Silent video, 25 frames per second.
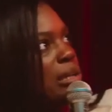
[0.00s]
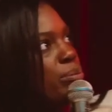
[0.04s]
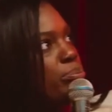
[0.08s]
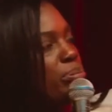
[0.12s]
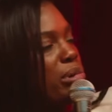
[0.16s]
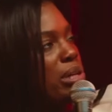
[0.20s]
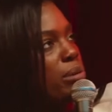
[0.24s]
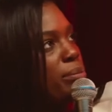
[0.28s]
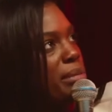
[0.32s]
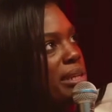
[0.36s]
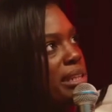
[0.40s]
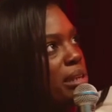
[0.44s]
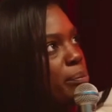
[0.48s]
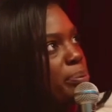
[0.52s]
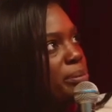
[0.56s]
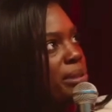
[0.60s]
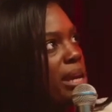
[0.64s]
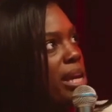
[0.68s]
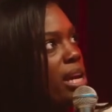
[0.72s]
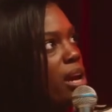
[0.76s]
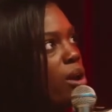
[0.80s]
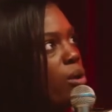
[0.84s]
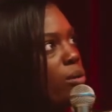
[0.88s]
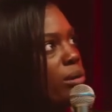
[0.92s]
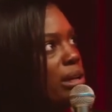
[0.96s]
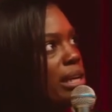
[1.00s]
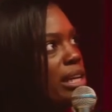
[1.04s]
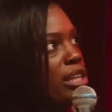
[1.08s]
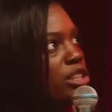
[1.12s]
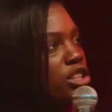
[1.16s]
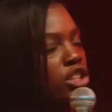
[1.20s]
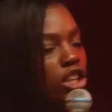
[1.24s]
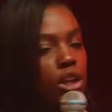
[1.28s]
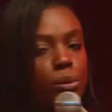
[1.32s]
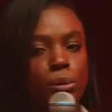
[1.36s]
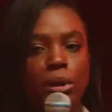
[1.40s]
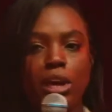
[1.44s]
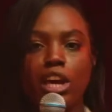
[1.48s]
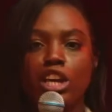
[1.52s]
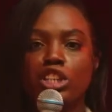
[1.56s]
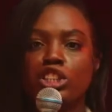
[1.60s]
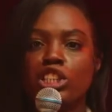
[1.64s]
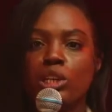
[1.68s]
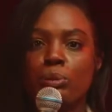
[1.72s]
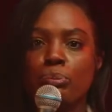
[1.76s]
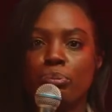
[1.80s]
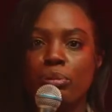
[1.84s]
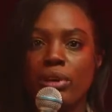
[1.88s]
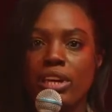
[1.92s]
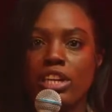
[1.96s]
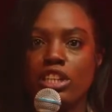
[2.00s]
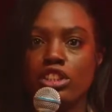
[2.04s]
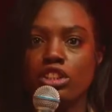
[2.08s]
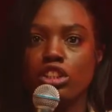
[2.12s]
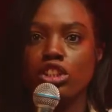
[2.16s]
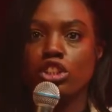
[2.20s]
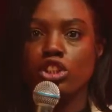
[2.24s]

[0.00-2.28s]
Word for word: bring me the potato and leek soup. She brings the